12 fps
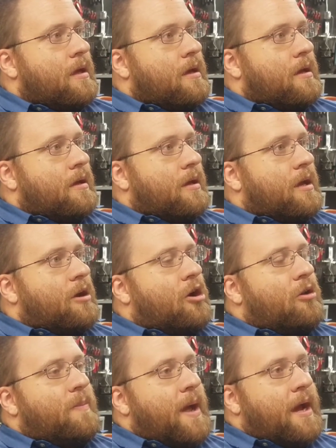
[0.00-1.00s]
Get
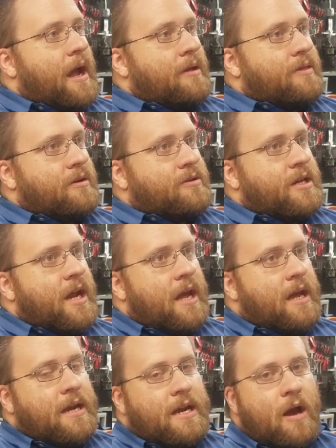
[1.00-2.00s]
called back out there today,
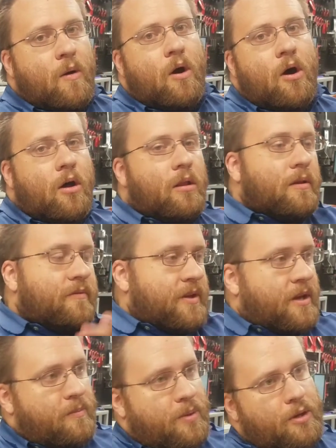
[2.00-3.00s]
and now all of the
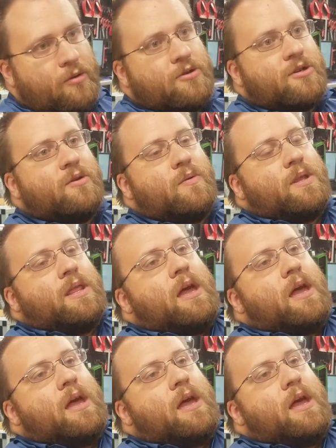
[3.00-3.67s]
computers are doing that.